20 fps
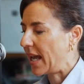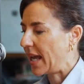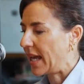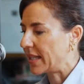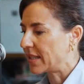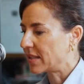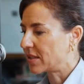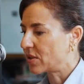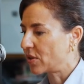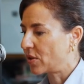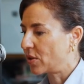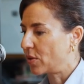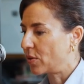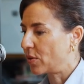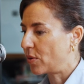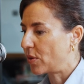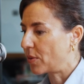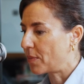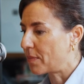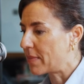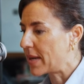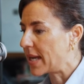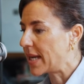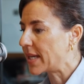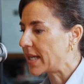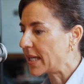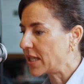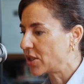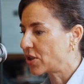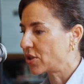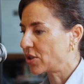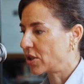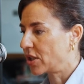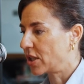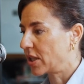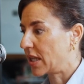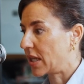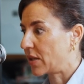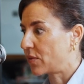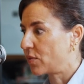And so making
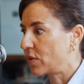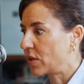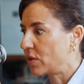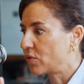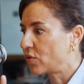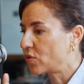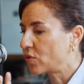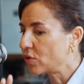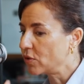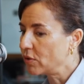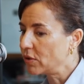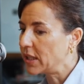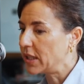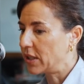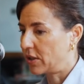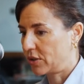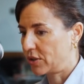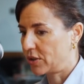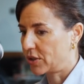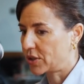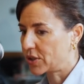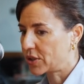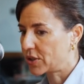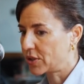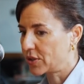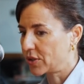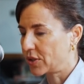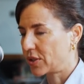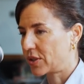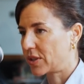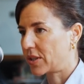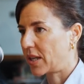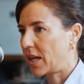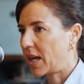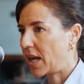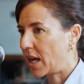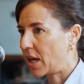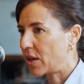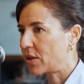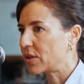sure that we truly understood
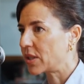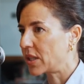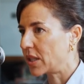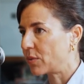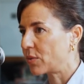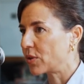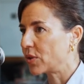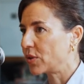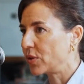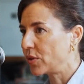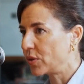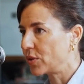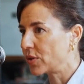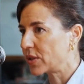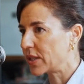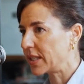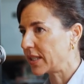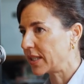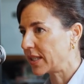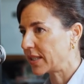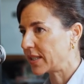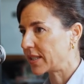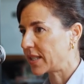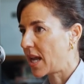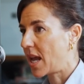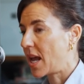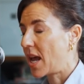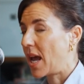how they were using it,